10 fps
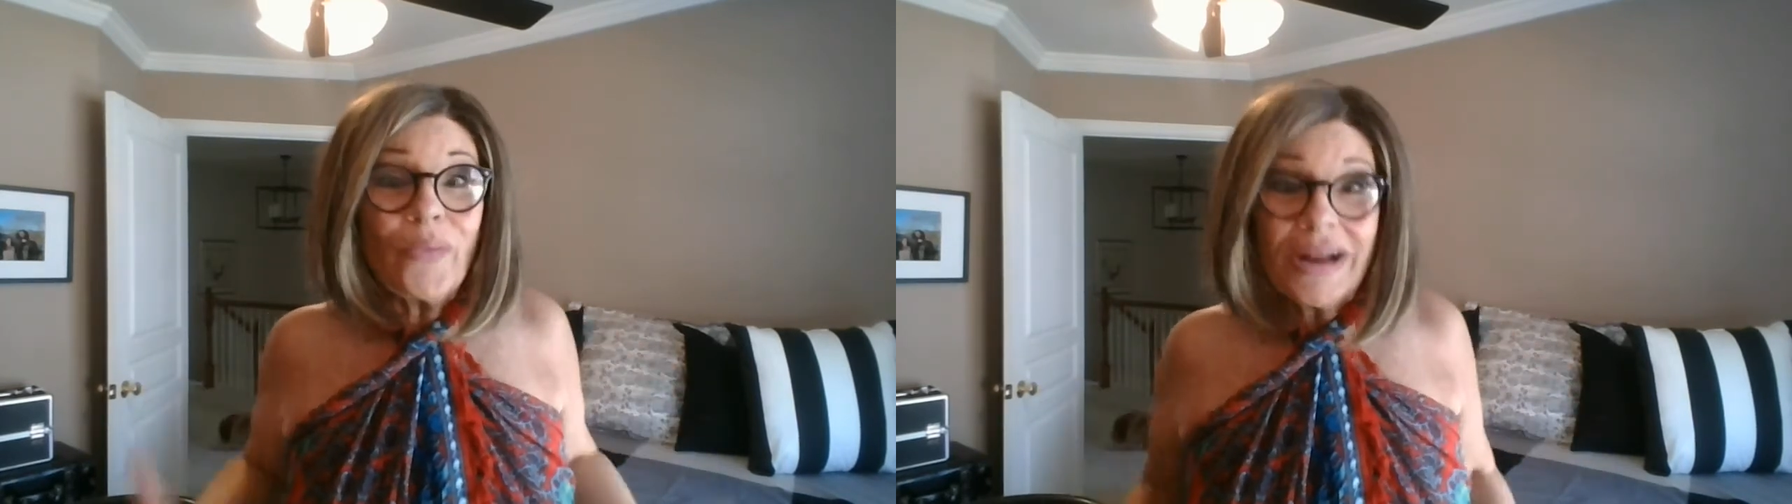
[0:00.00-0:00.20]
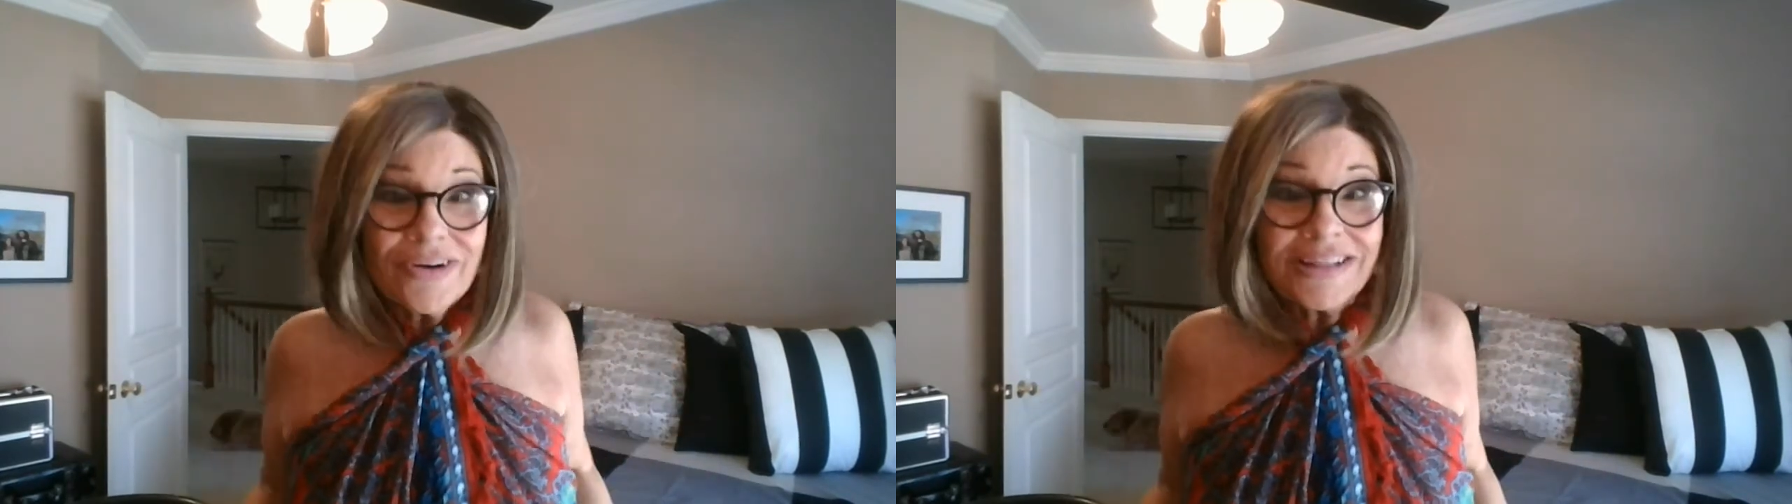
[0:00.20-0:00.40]

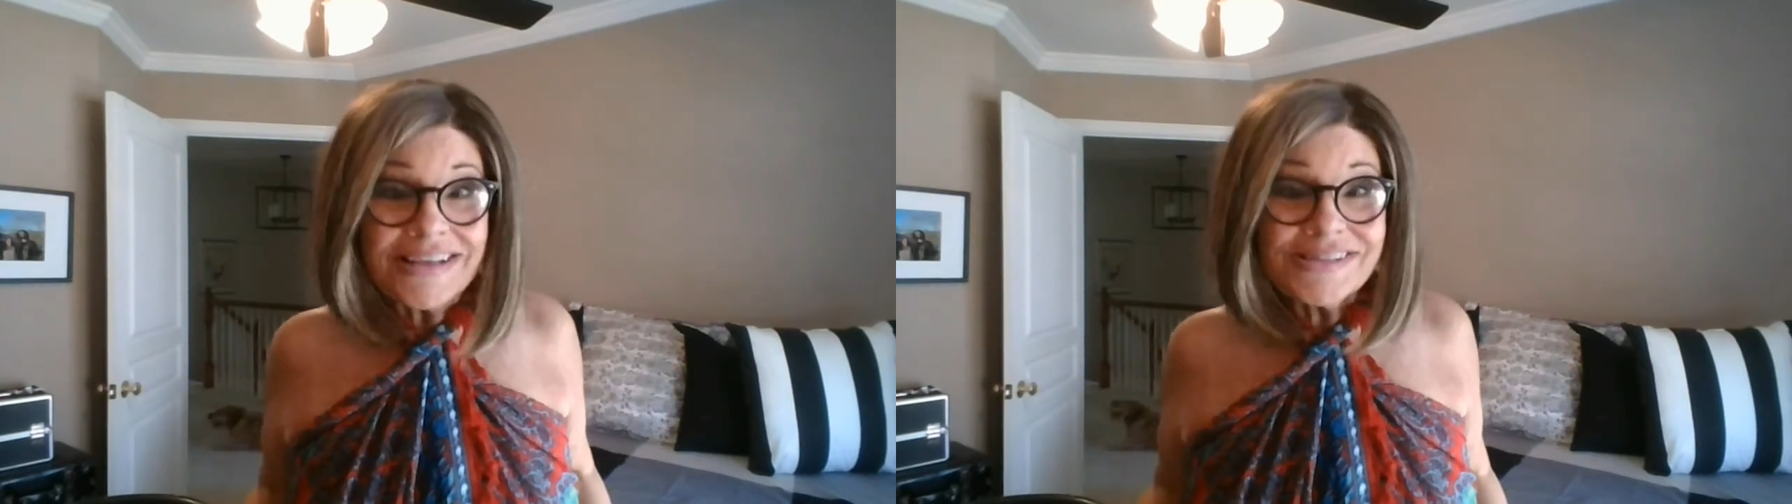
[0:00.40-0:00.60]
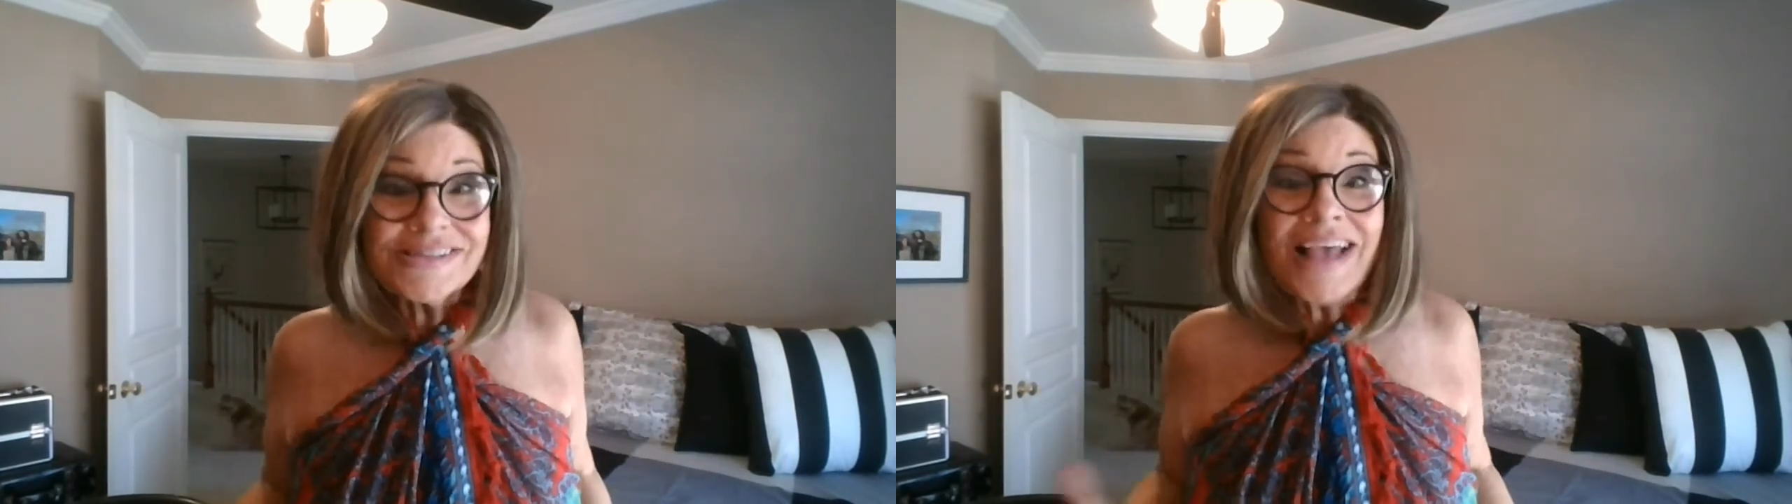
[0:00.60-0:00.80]
wearing
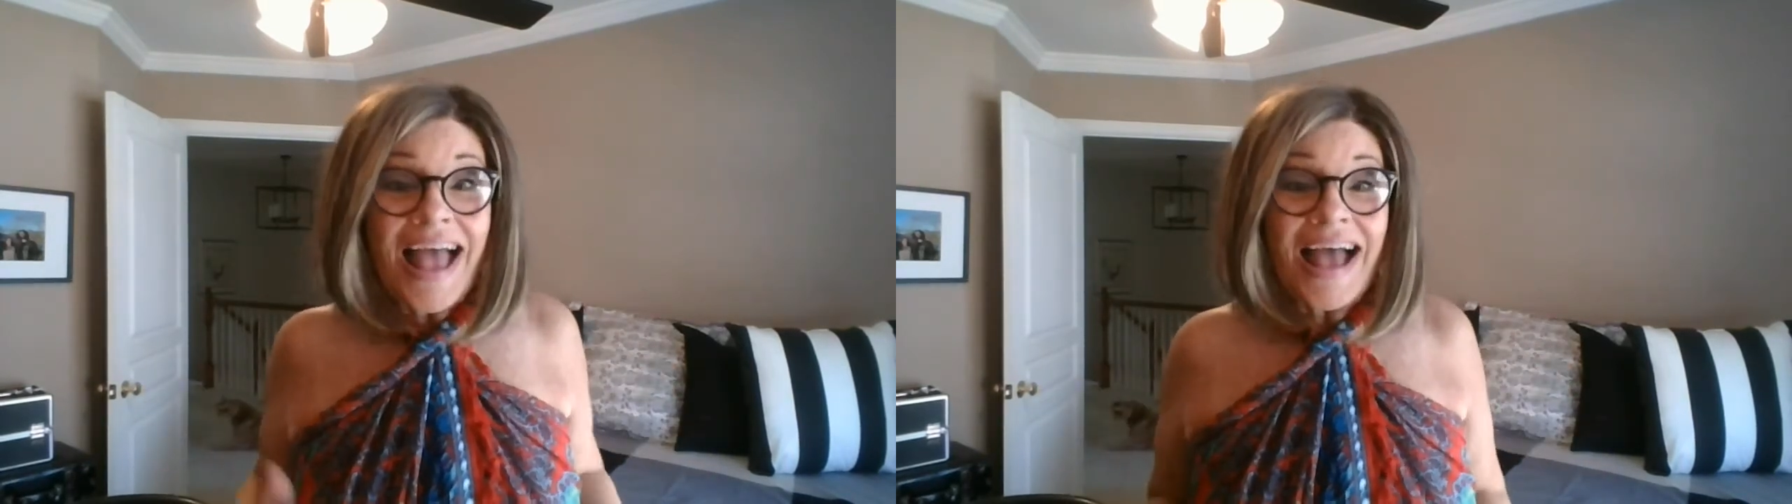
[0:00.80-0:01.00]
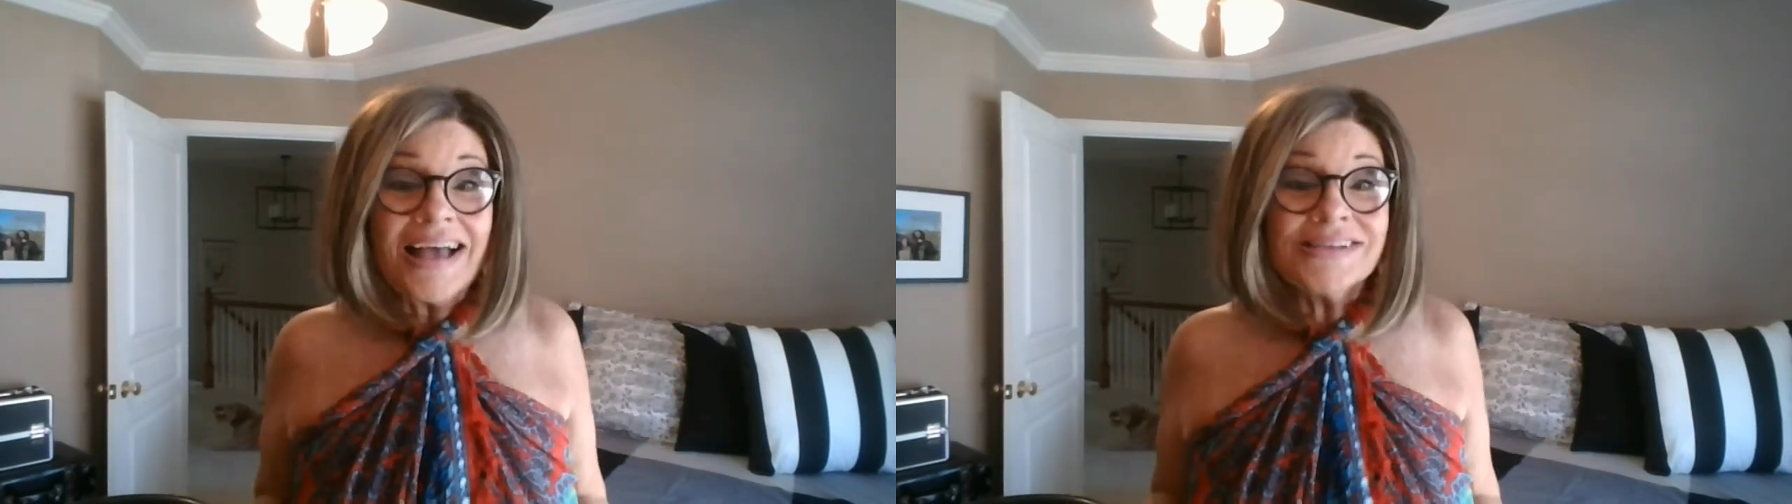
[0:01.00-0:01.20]
this
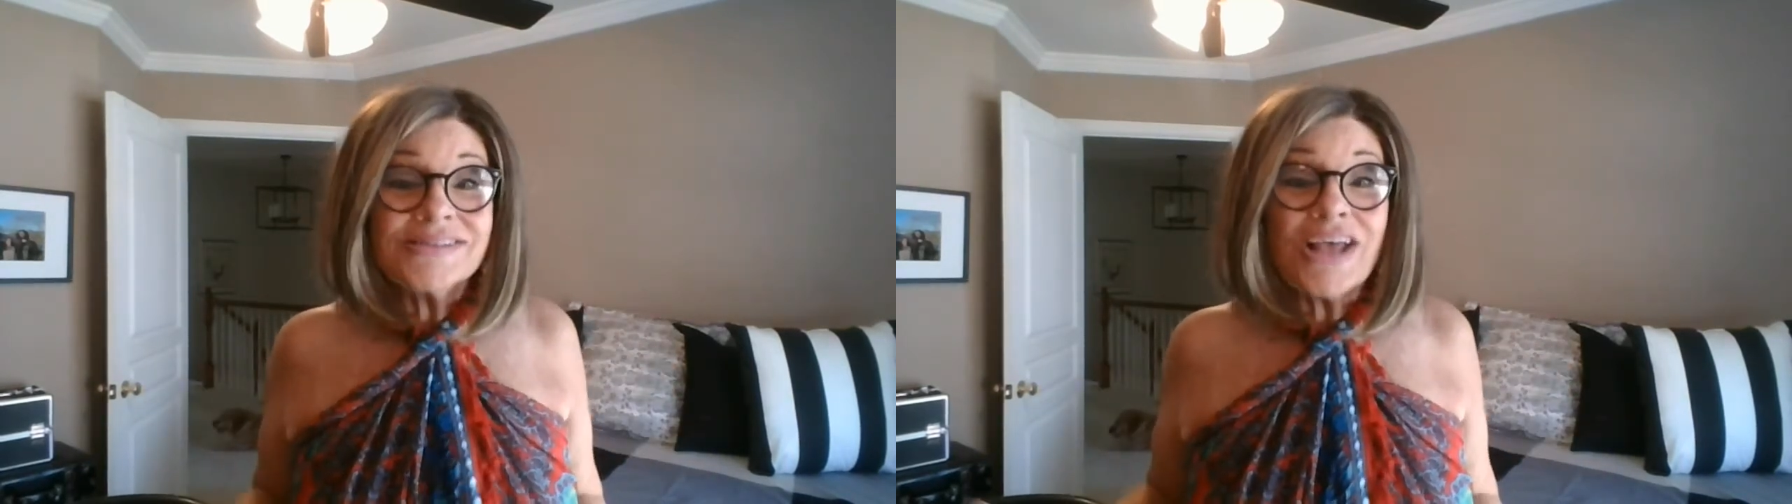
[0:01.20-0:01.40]
as